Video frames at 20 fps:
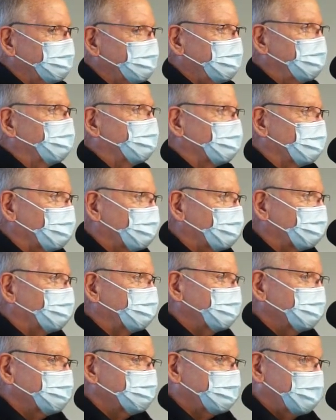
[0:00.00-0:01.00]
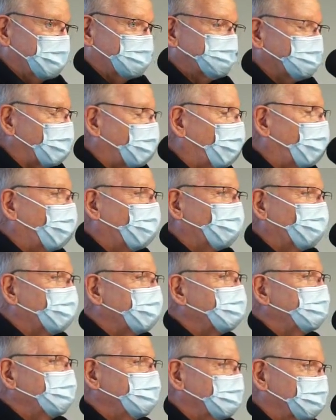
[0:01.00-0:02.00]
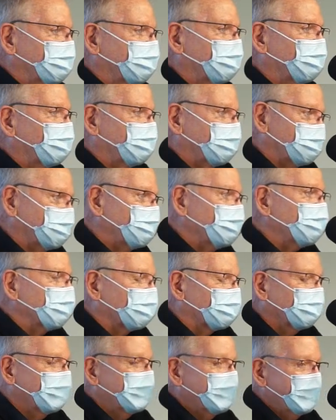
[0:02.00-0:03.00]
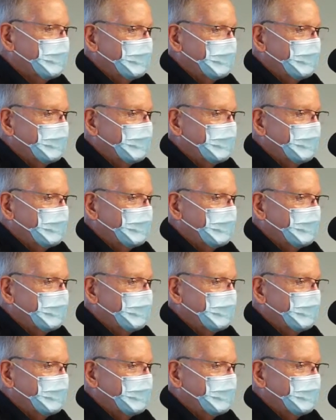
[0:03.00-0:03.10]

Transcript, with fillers: and get it going because that's all they did for this year.